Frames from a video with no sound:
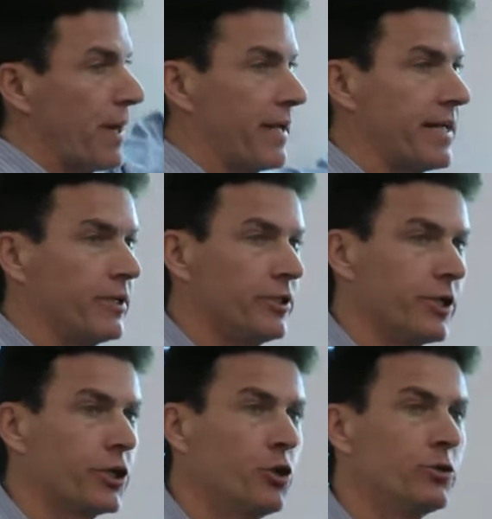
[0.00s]
pay attention
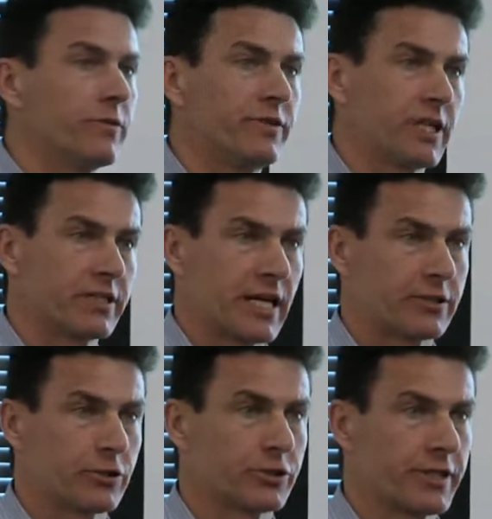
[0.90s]
to cues of
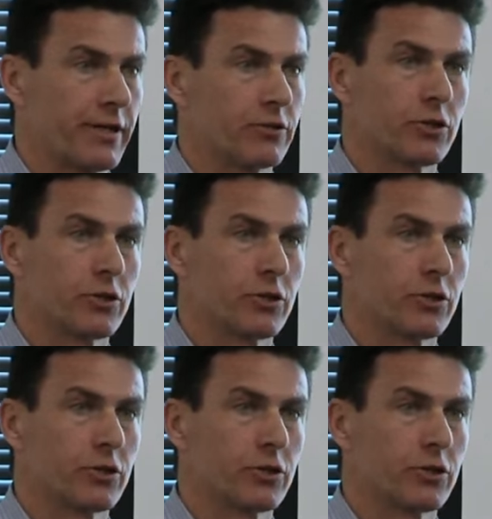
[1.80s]
success or skill.